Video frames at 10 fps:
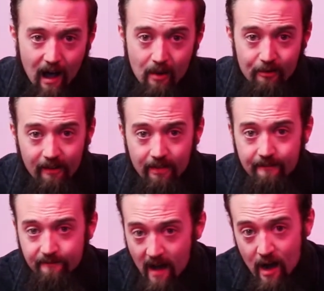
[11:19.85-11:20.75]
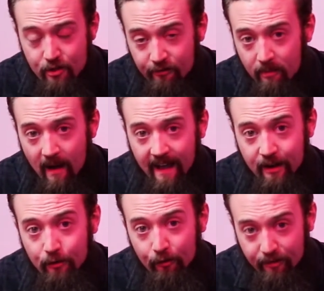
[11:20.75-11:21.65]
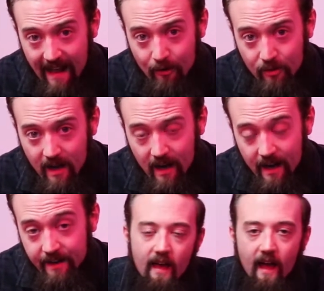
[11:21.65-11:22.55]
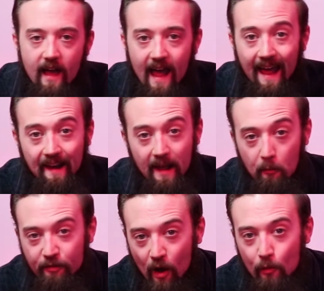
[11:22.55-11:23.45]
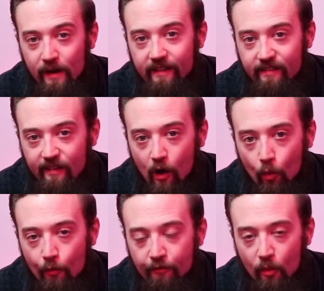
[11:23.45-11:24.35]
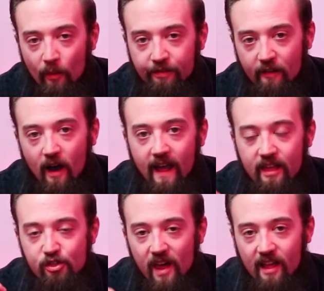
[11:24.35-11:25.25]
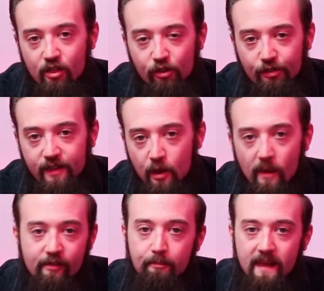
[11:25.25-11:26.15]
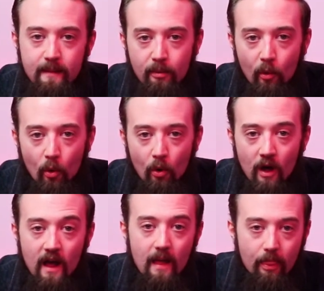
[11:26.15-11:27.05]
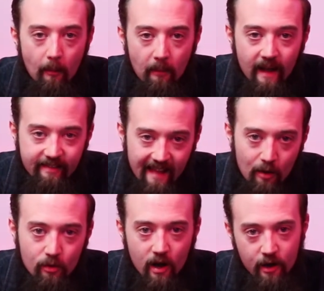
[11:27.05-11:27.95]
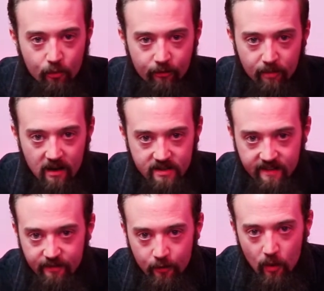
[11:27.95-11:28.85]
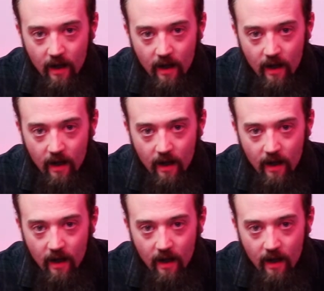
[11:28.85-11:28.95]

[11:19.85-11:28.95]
I was on the verge of buying a new sound card, and it was only solved once I changed the USB port that my sound card was plugged into.